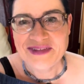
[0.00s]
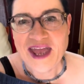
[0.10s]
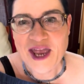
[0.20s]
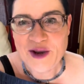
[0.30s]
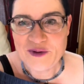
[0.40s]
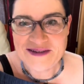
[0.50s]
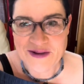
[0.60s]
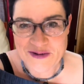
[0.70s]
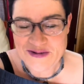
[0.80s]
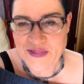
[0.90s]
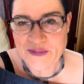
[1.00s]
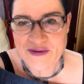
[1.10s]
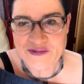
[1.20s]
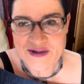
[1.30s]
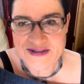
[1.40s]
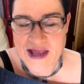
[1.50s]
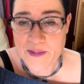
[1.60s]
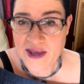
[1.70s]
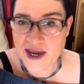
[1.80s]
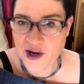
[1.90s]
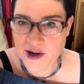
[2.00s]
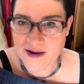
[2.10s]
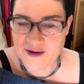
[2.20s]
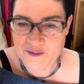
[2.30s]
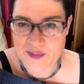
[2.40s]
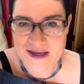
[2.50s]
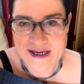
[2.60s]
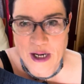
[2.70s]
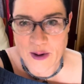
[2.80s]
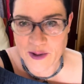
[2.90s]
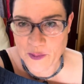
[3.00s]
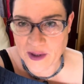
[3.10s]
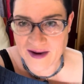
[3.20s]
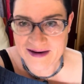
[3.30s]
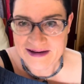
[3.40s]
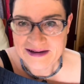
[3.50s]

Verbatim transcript: Hey resellers and thrifters, I'm Carrie of Be Karried Away.